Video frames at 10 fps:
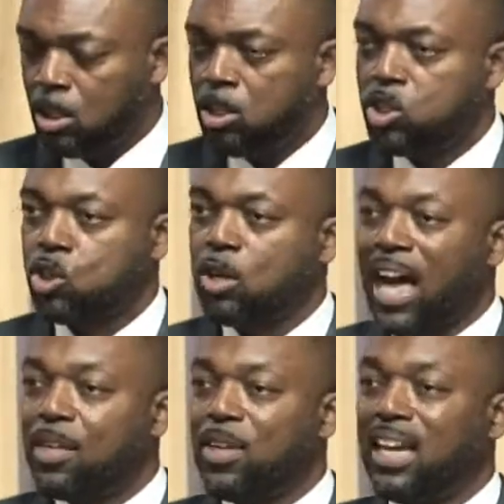so
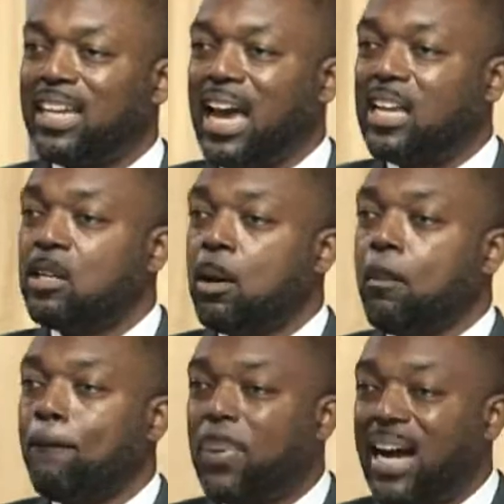that they can
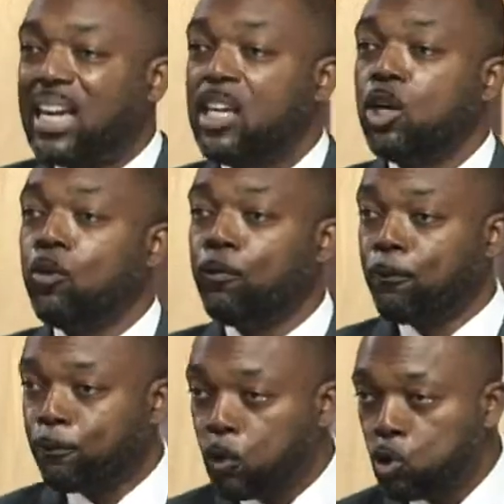buy
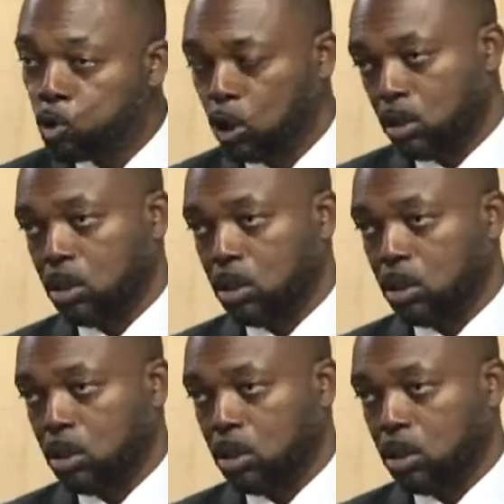food